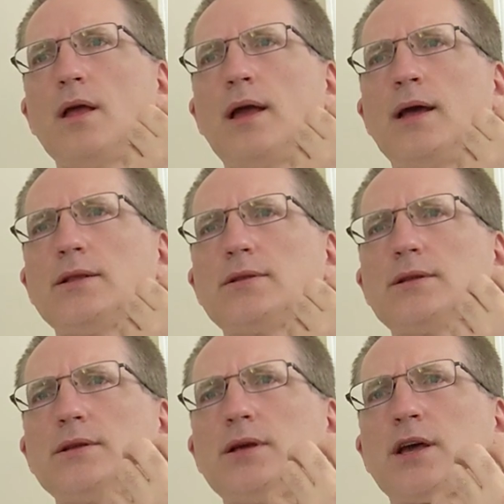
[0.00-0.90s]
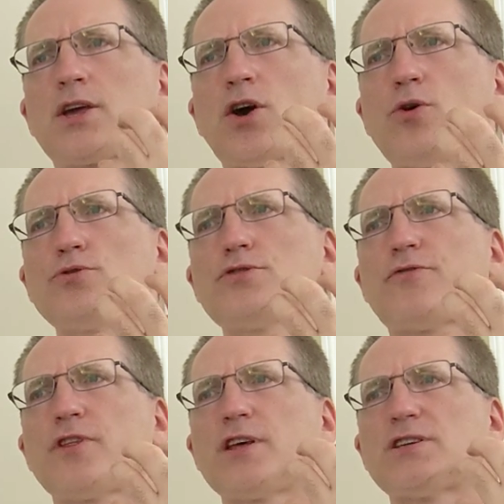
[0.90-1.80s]
It, it goes
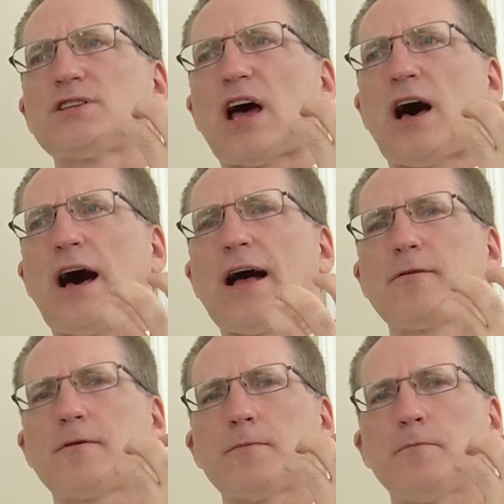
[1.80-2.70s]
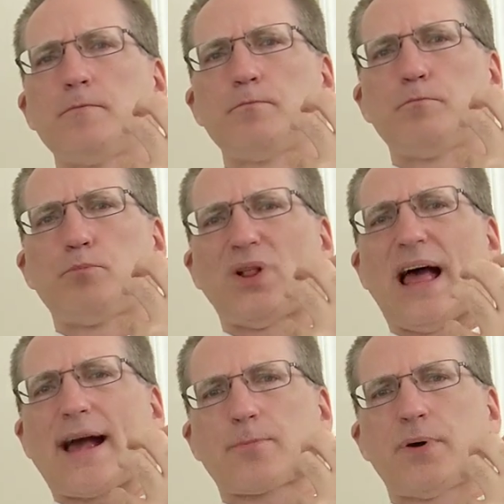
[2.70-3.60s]
for this hot
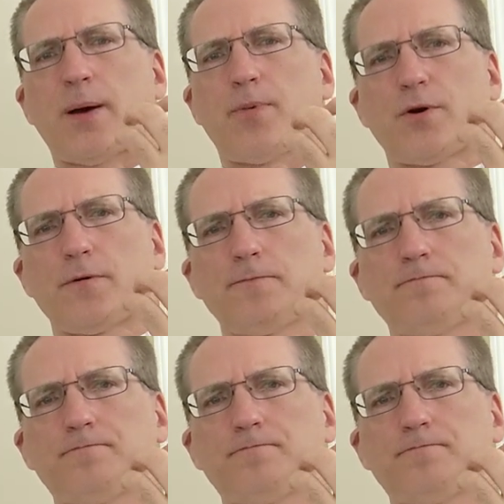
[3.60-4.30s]
black pepper